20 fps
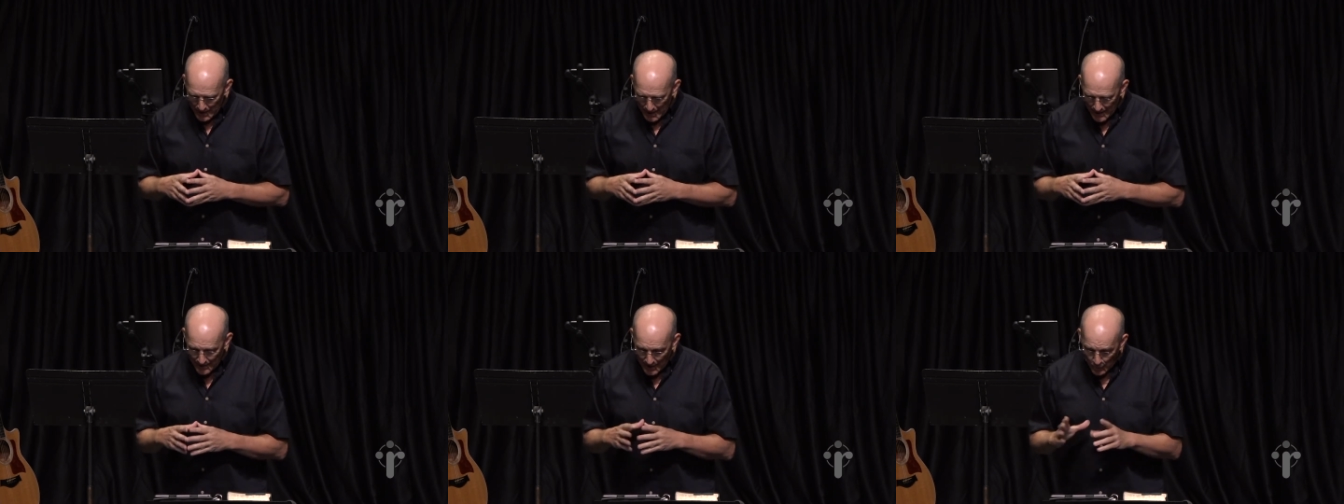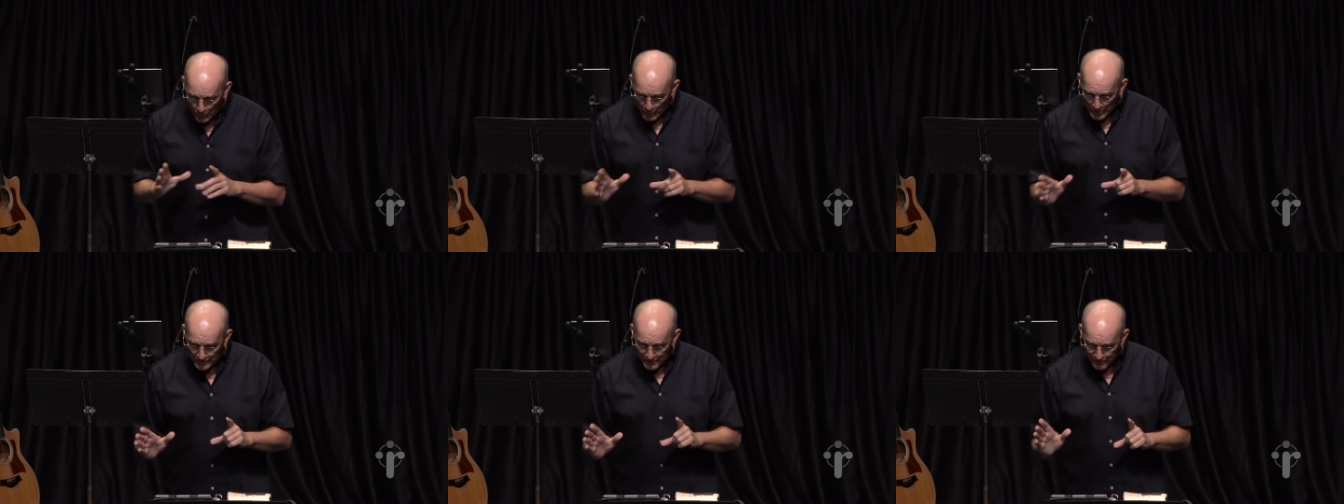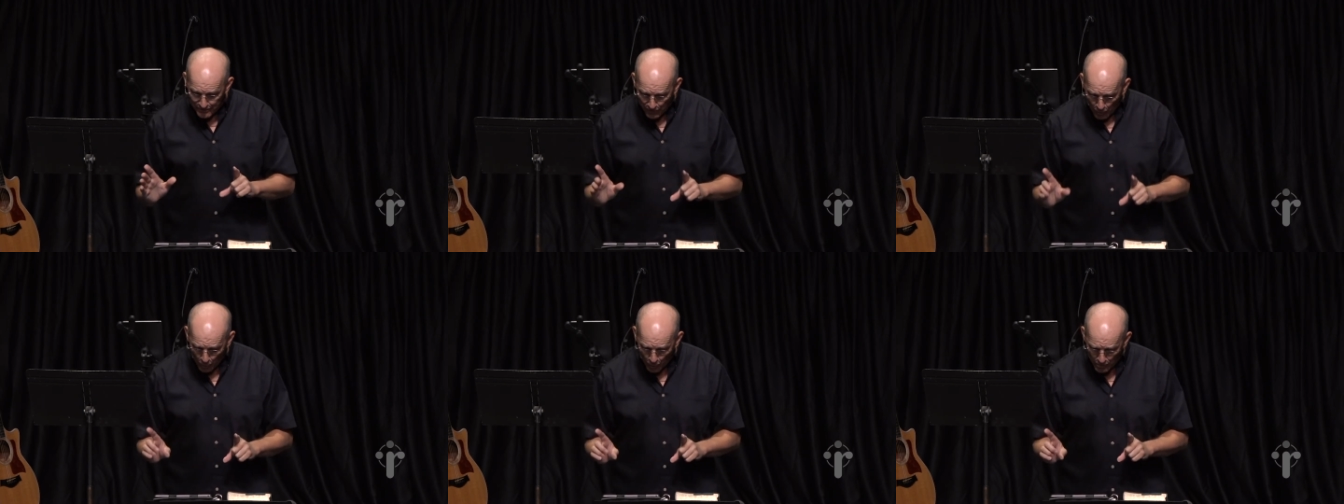And they went
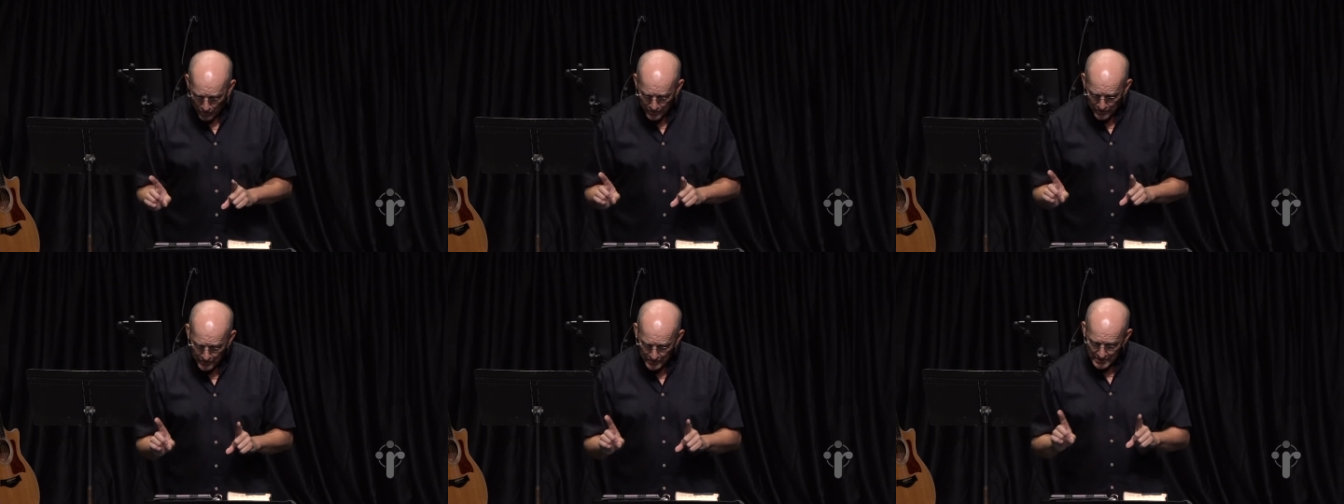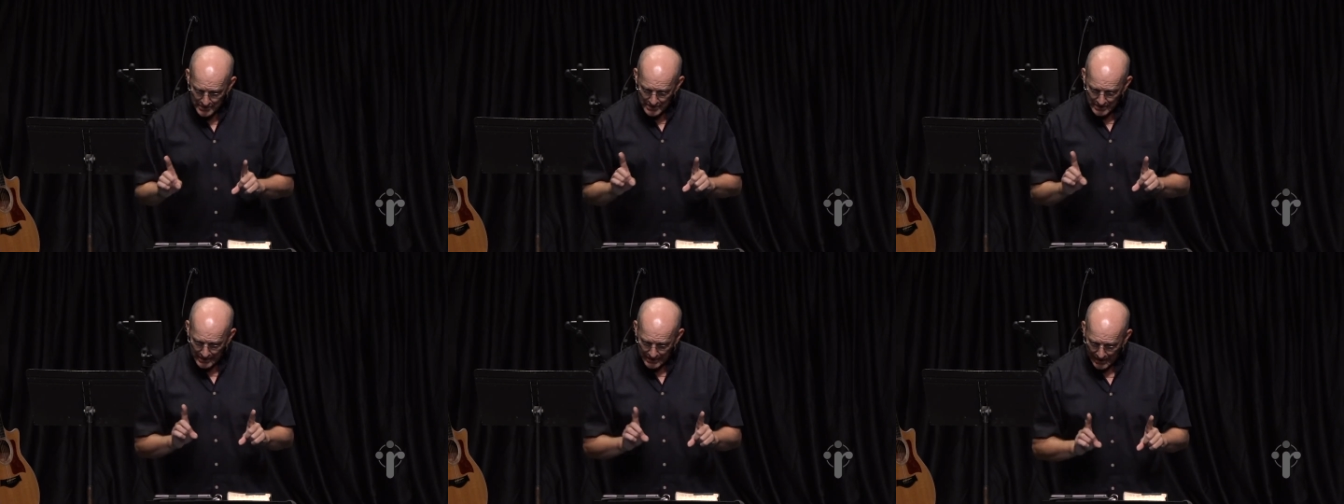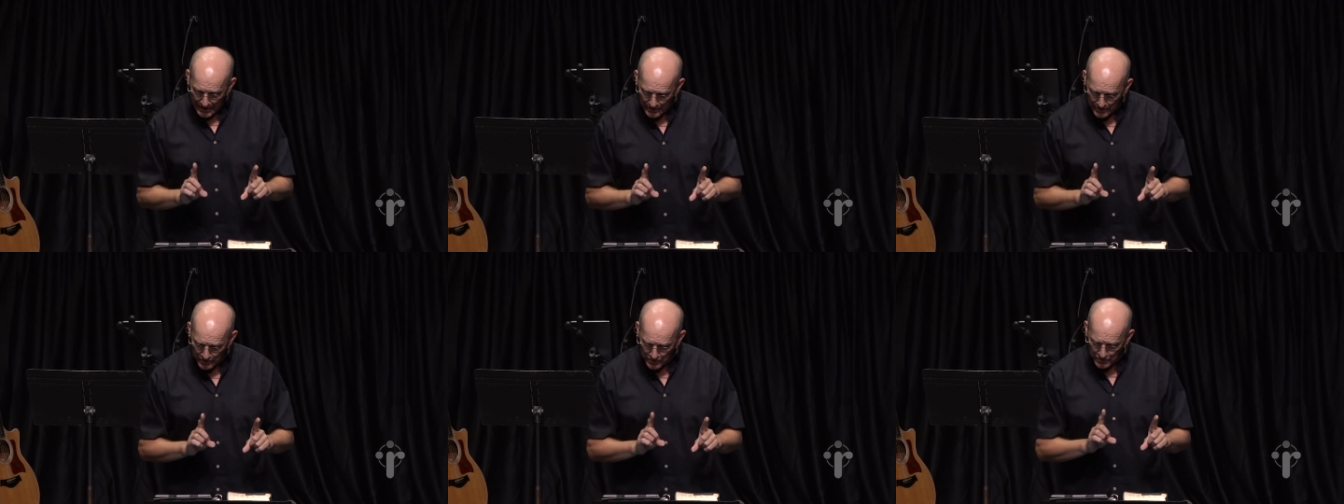forth
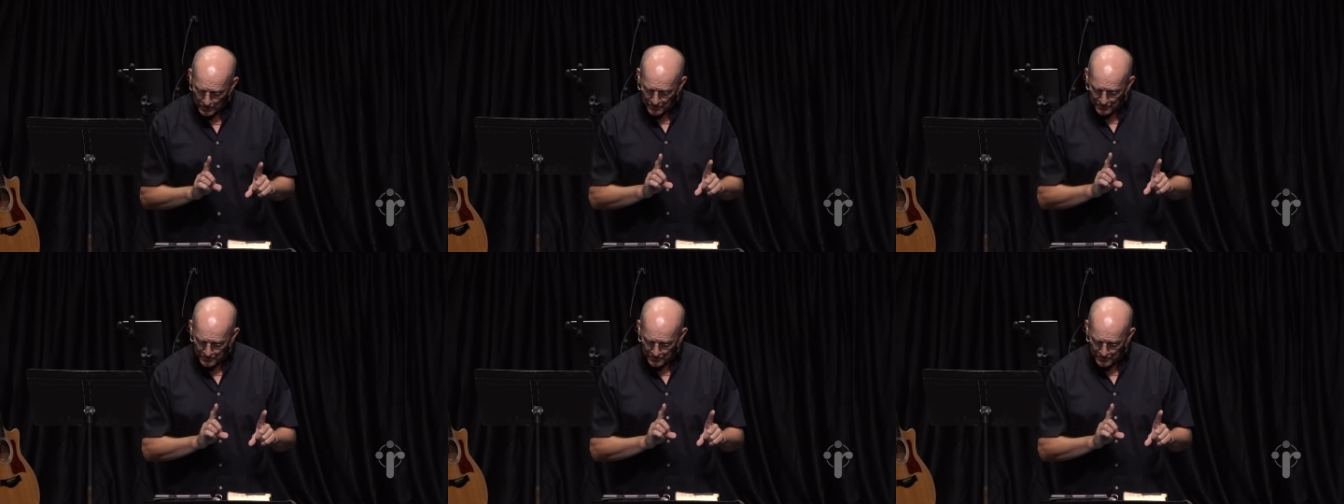together